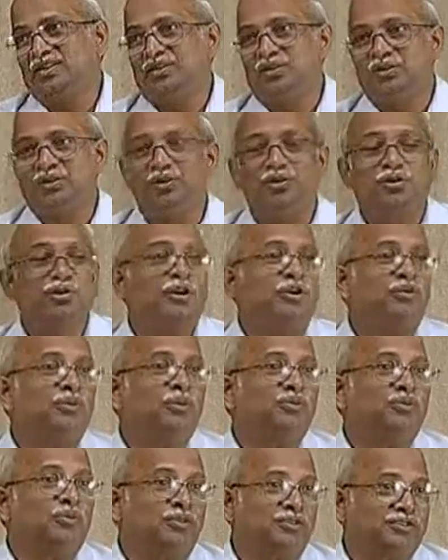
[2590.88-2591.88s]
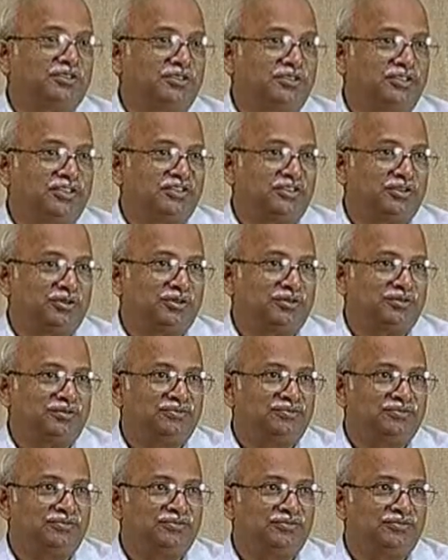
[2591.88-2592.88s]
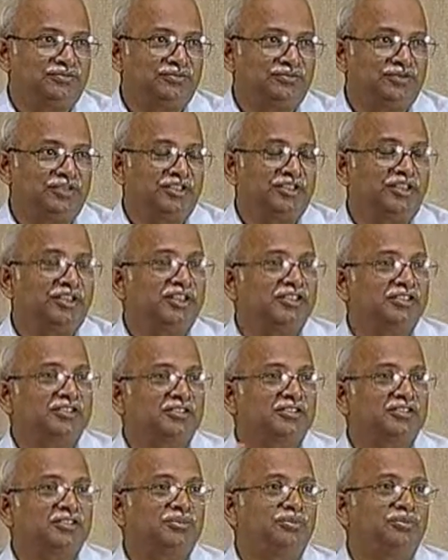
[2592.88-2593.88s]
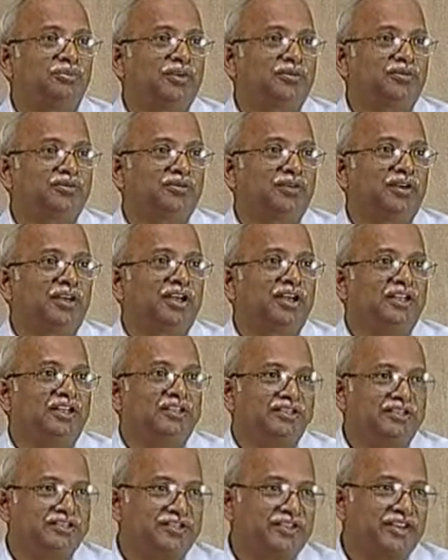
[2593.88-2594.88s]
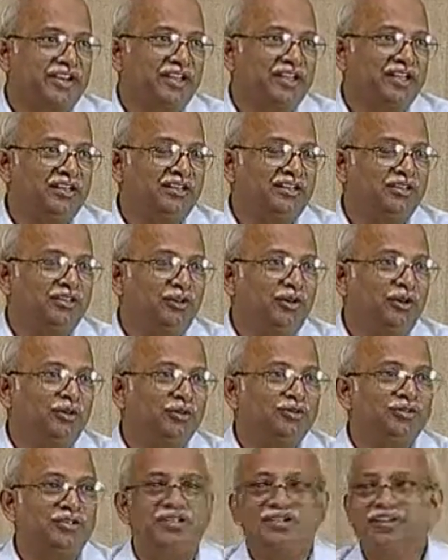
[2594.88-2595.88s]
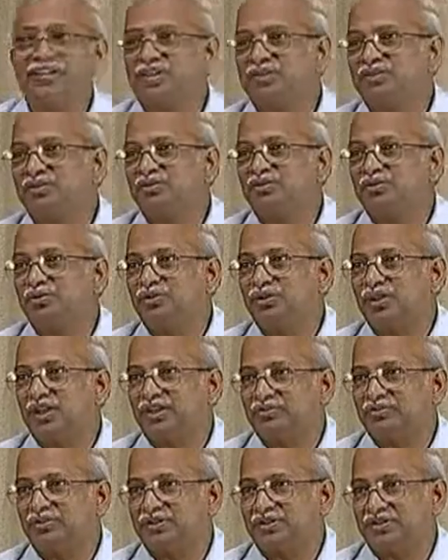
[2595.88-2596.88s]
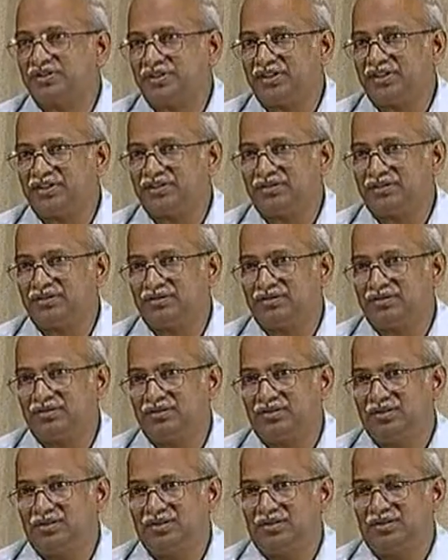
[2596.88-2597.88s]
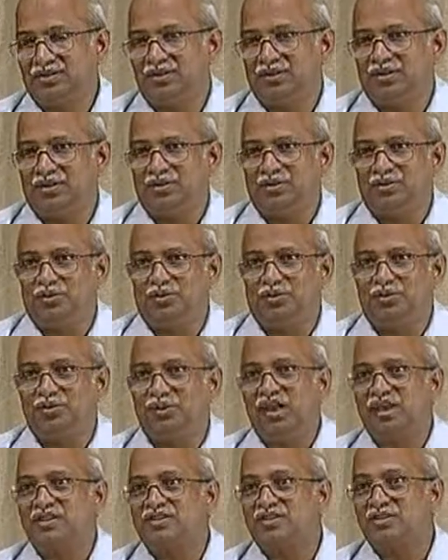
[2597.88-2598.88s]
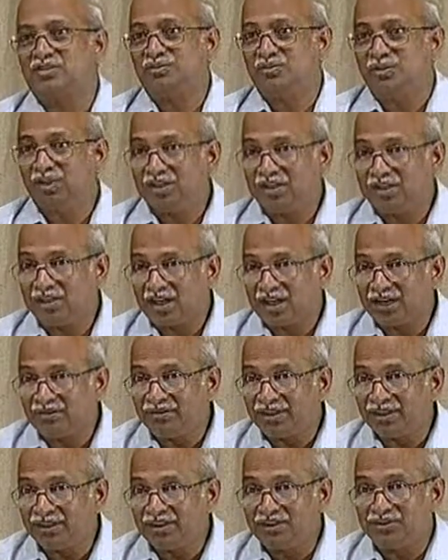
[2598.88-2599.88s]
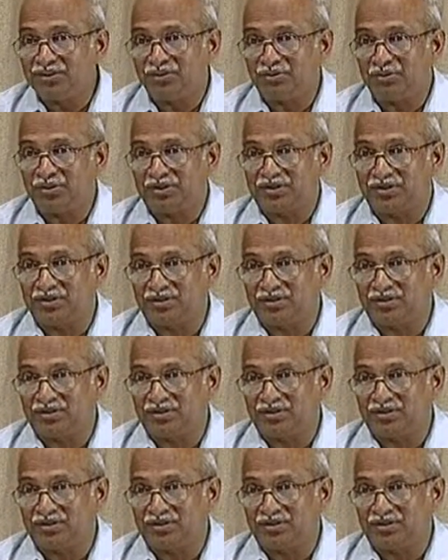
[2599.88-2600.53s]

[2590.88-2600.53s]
You know about Poisson ratio, the relationship of strain in the longitudinal direction to transverse direction. We assume while deriving this equation